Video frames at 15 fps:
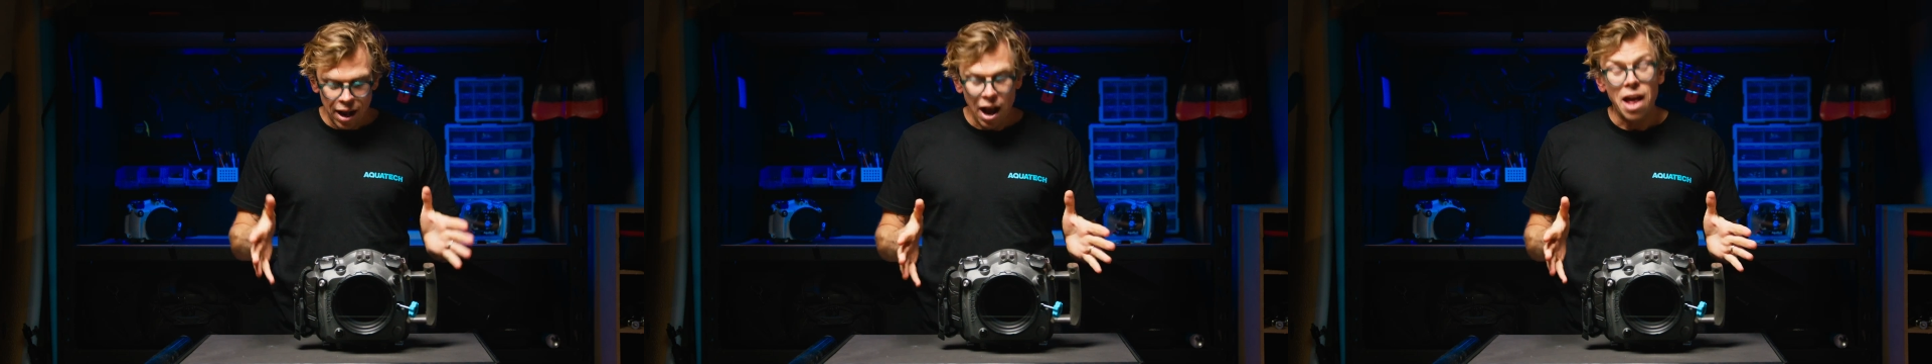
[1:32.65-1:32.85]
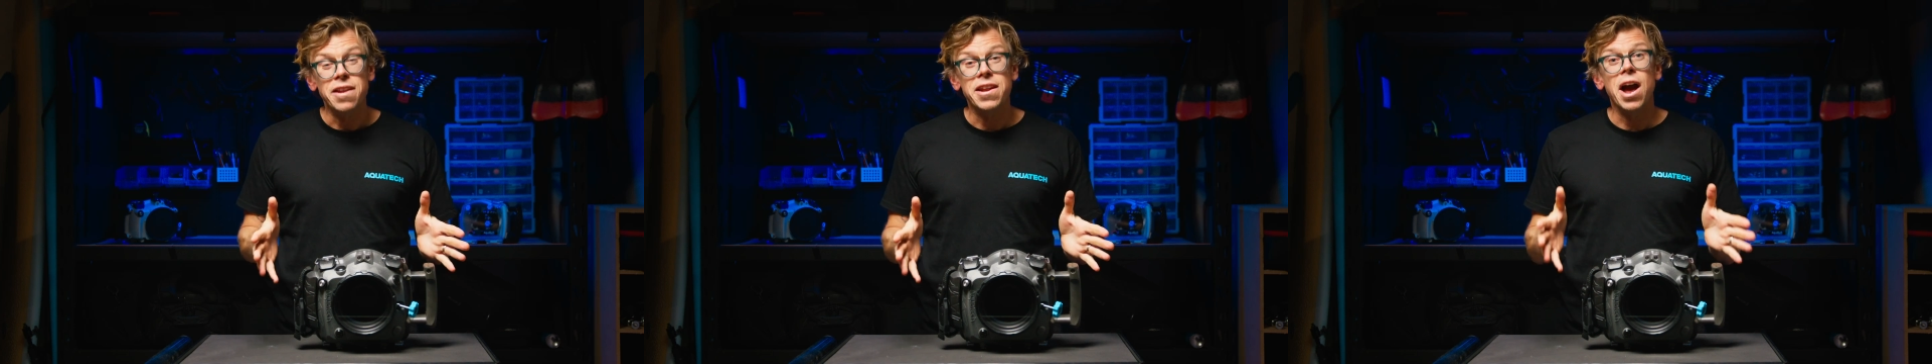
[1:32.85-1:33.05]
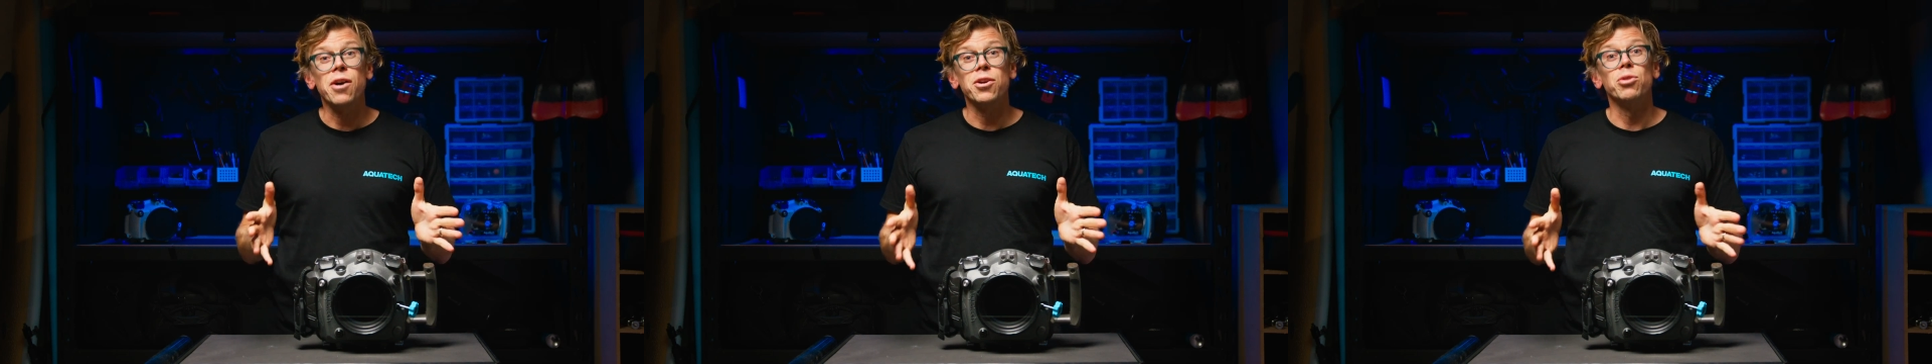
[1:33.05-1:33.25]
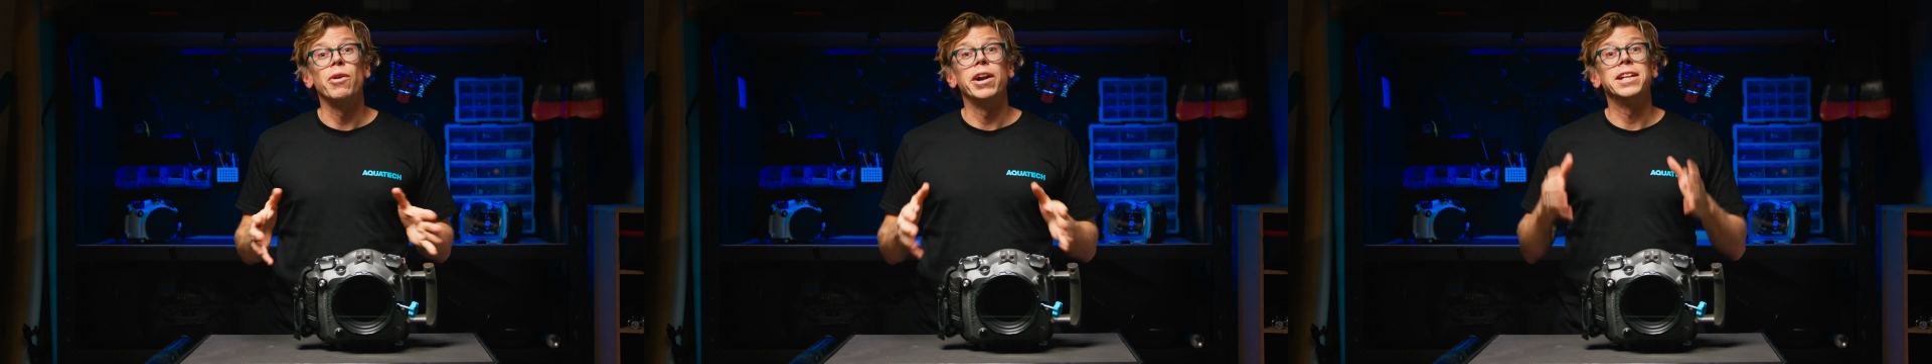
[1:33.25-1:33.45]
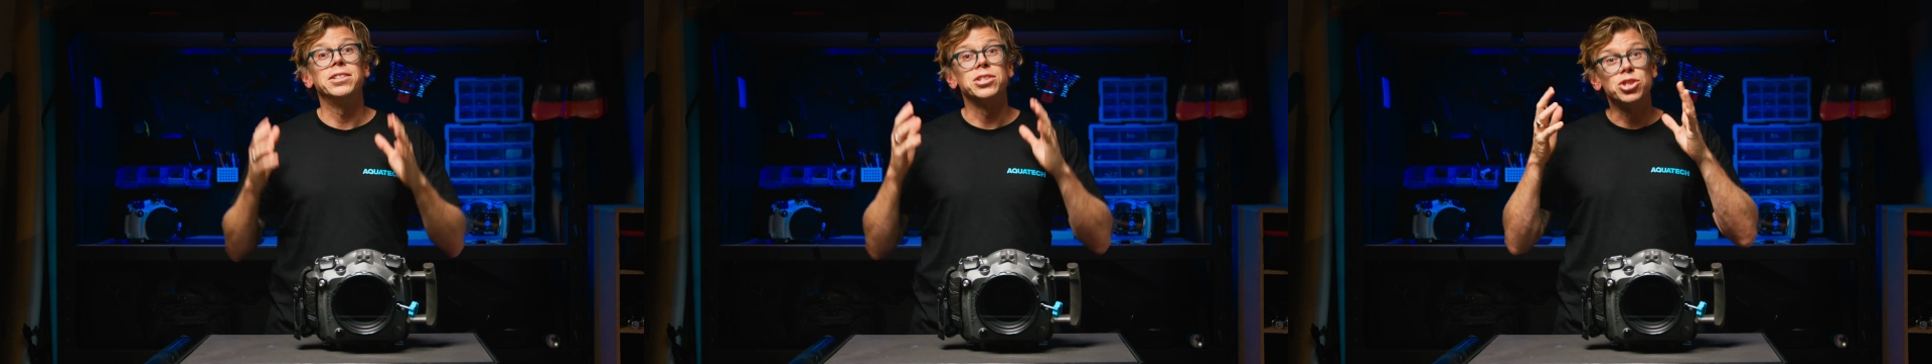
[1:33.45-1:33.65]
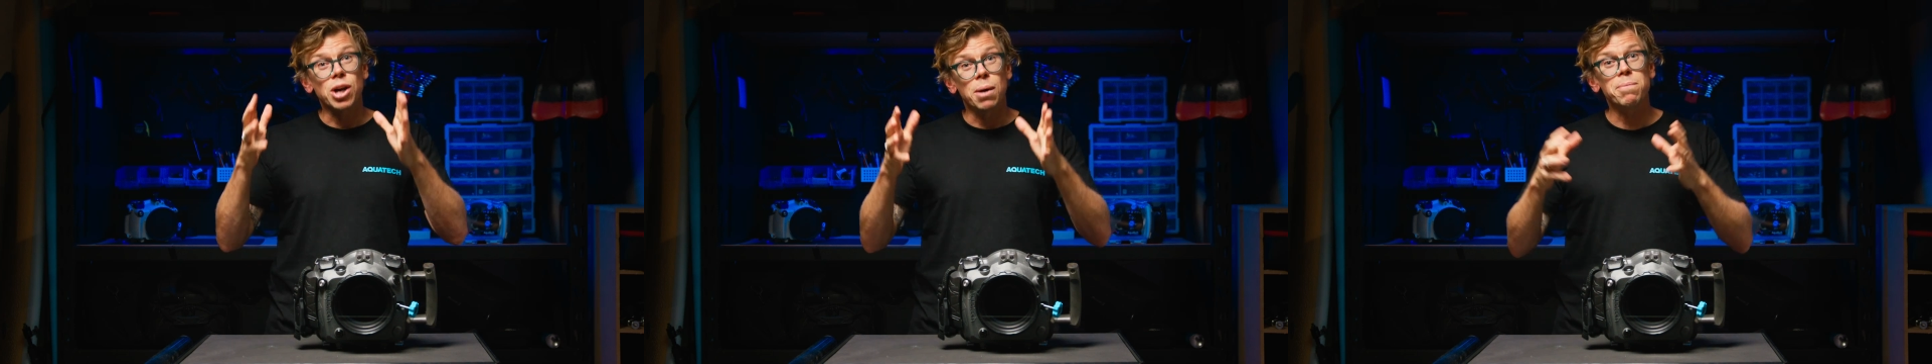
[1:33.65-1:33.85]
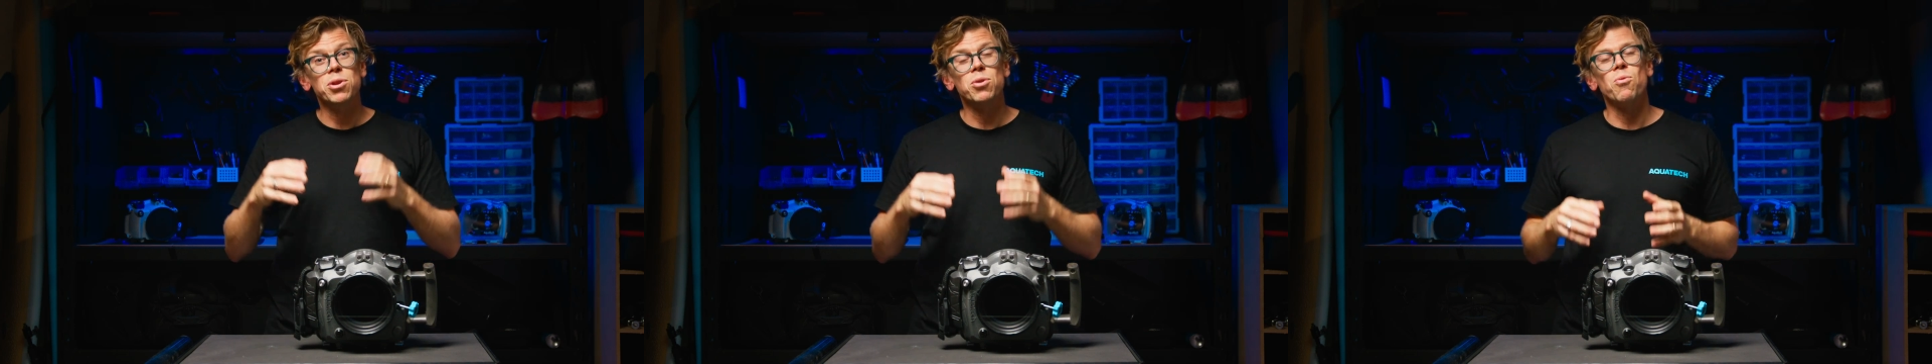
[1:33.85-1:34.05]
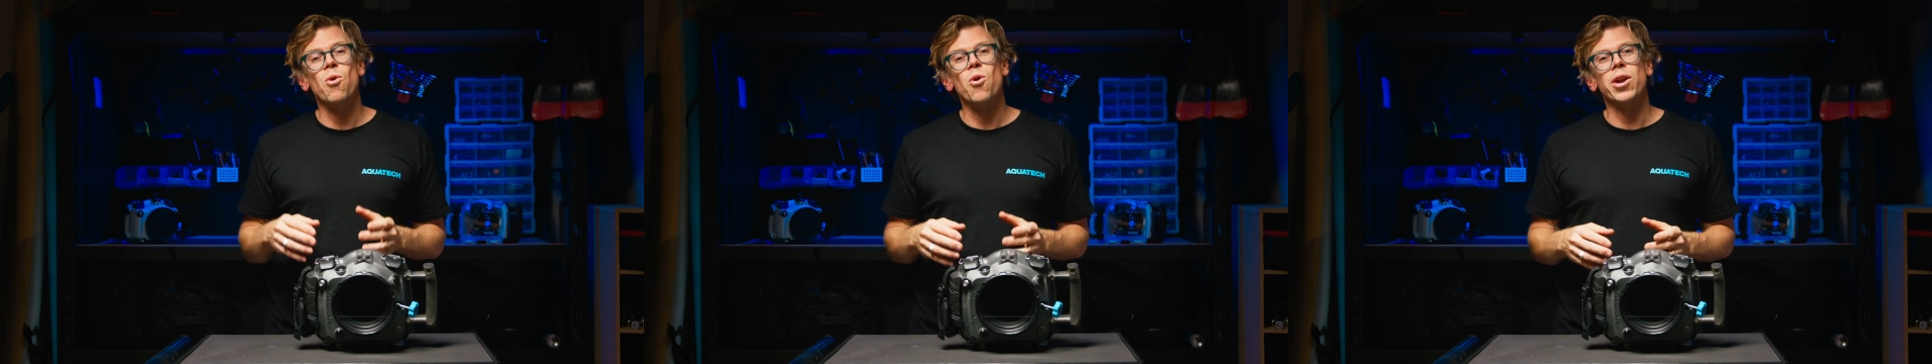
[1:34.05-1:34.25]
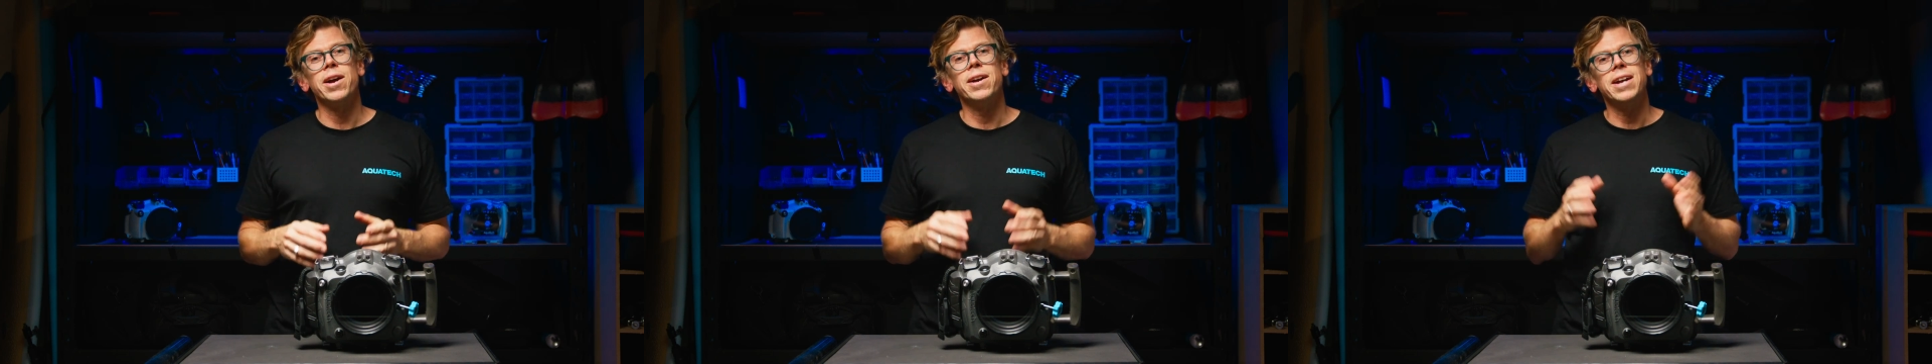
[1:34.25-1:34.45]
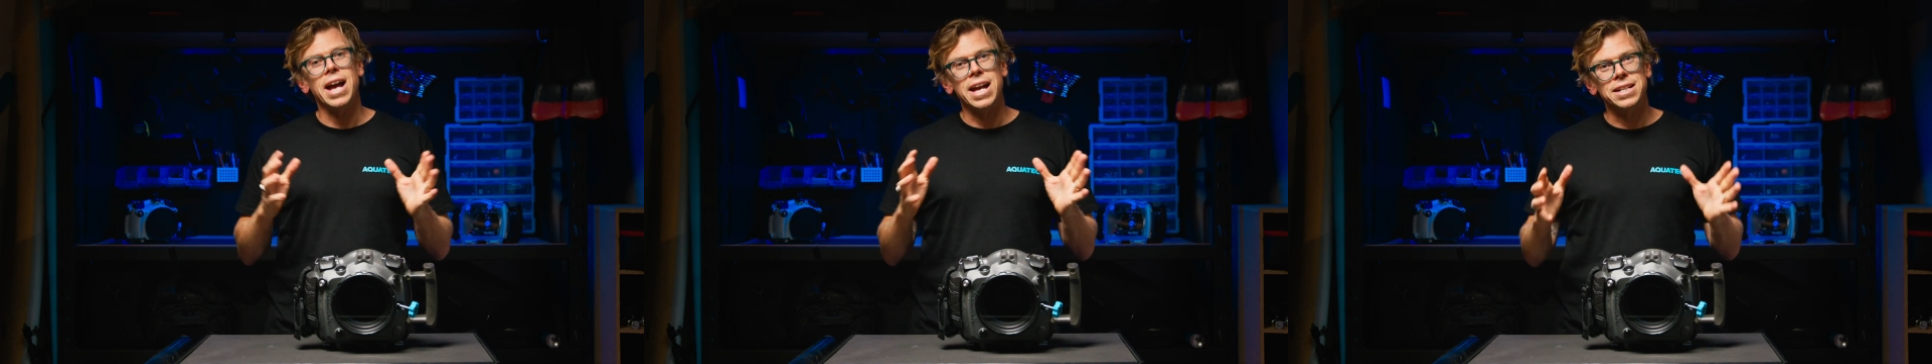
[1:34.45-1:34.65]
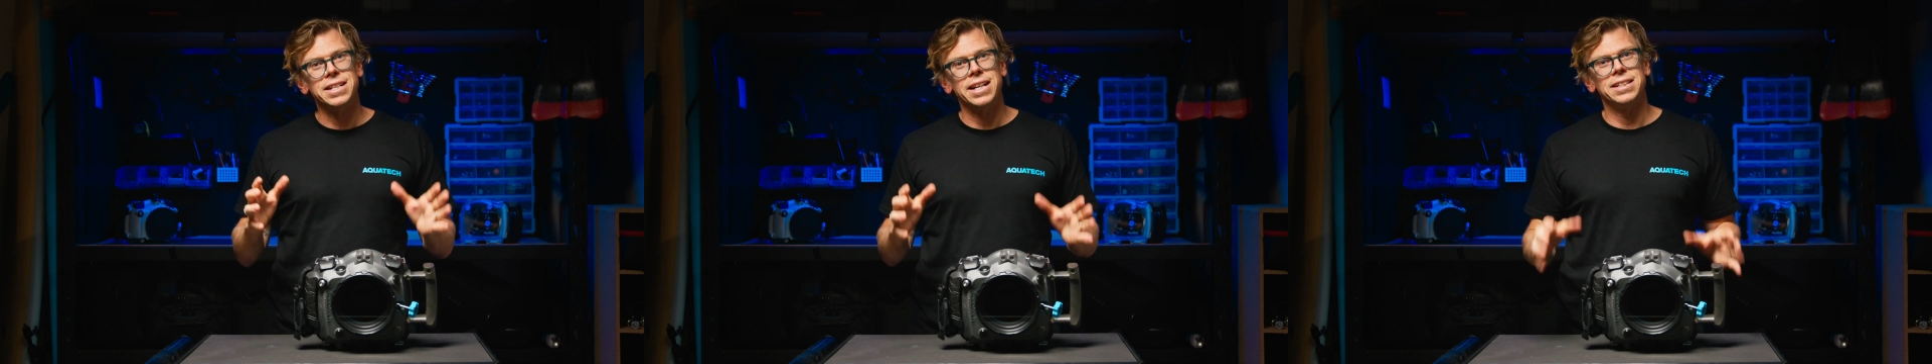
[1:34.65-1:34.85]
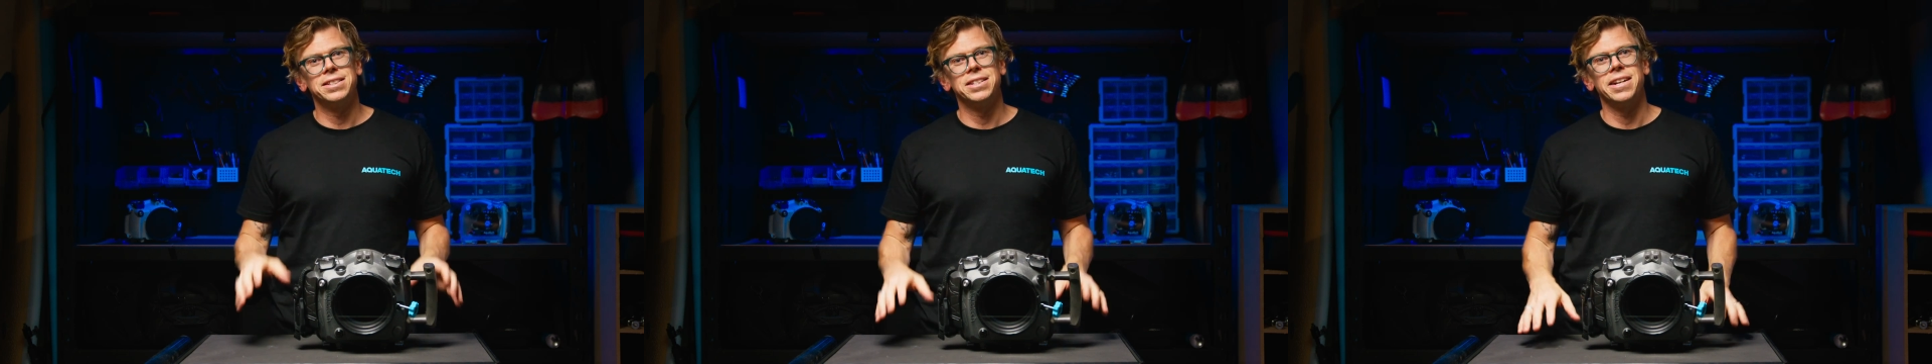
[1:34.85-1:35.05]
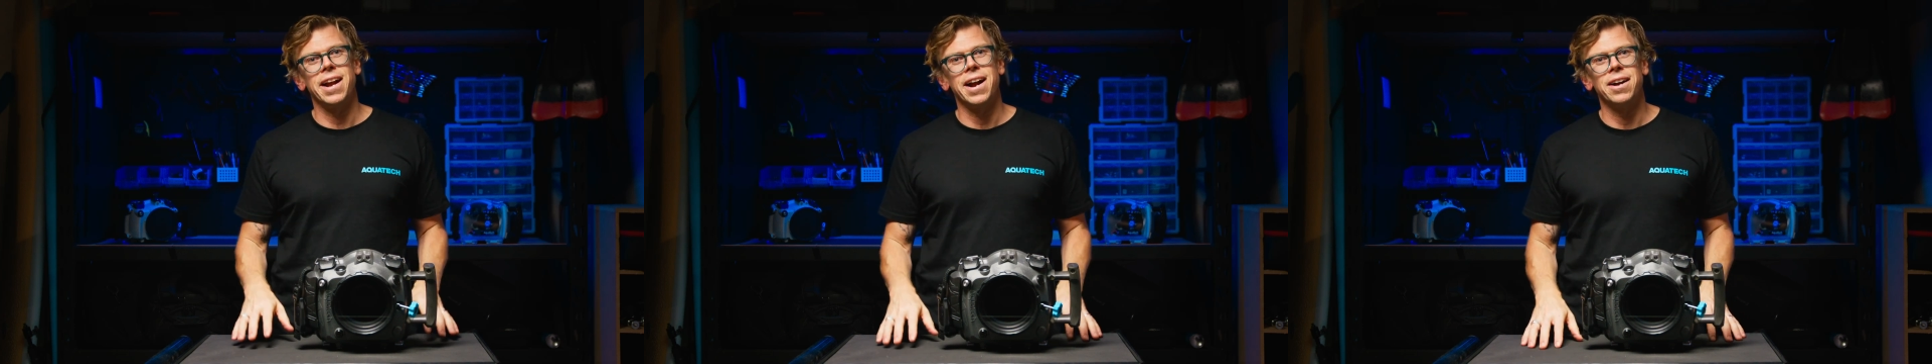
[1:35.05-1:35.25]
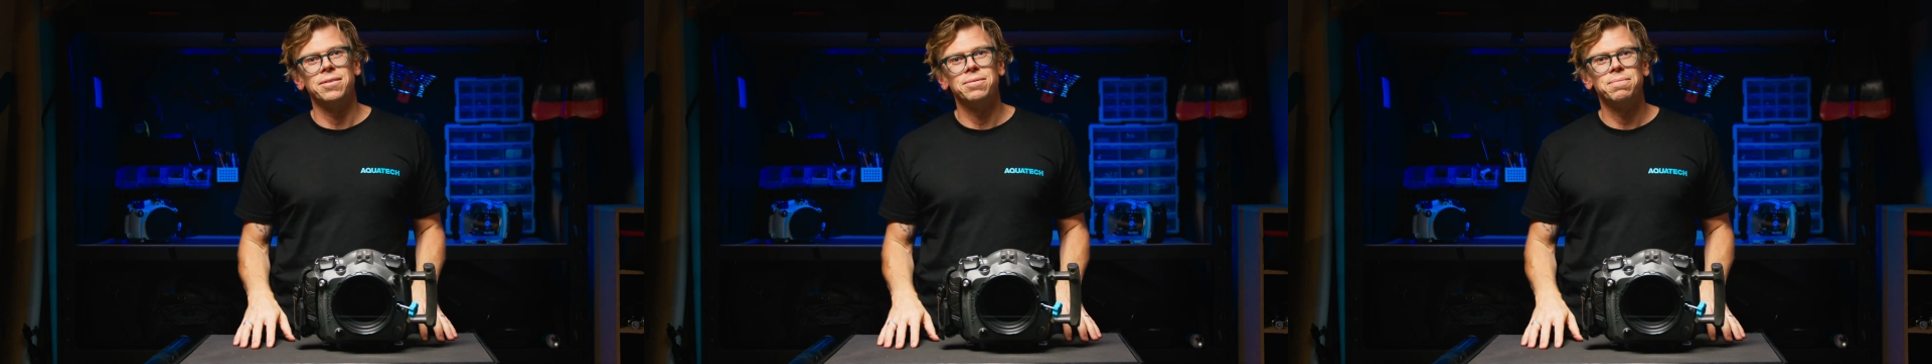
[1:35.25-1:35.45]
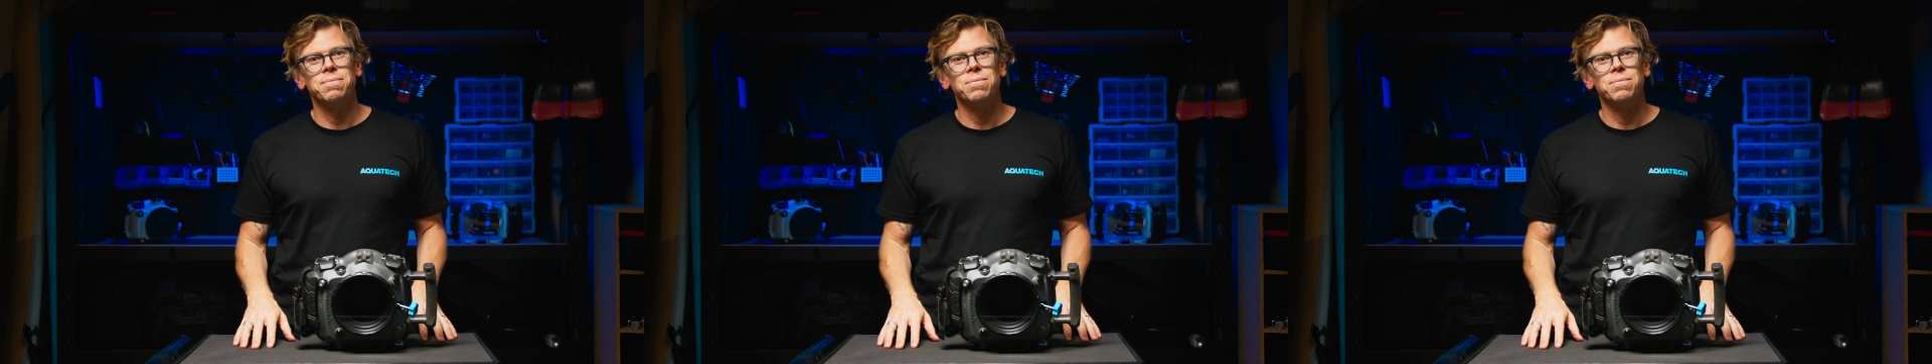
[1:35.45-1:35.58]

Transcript: and now you're ready to jump in the water and test it out.